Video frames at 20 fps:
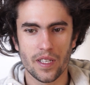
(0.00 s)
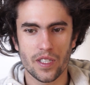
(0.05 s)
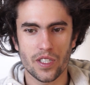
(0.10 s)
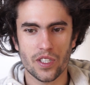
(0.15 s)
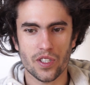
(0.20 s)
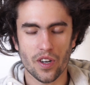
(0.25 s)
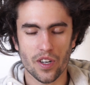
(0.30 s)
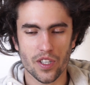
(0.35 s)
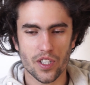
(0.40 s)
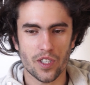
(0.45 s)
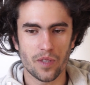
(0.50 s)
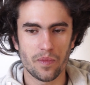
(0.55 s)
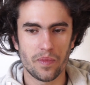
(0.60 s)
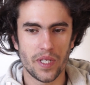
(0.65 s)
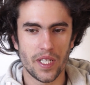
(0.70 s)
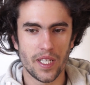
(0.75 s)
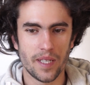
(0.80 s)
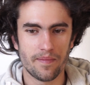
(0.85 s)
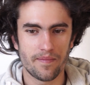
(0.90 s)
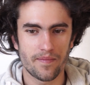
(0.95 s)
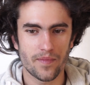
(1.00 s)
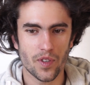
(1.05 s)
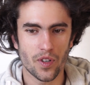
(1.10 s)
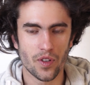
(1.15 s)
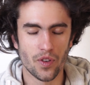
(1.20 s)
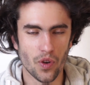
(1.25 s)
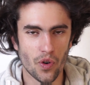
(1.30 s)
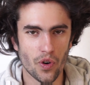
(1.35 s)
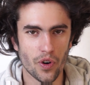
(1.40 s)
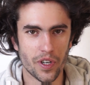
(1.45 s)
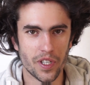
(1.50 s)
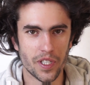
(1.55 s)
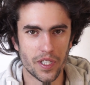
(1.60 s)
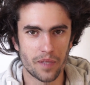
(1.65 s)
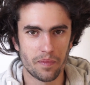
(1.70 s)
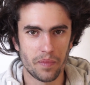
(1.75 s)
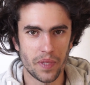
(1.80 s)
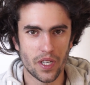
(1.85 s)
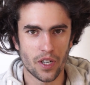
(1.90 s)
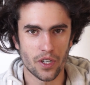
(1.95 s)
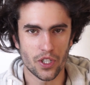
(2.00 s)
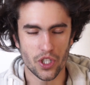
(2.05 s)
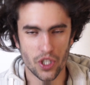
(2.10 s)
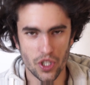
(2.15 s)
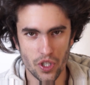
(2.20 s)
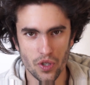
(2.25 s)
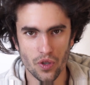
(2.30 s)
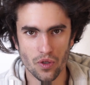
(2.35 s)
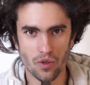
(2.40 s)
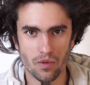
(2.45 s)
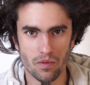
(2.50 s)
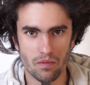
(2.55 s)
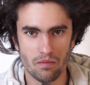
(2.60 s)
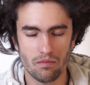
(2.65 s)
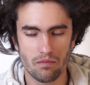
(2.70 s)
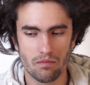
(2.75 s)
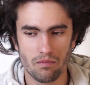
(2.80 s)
starts to be annoyed because you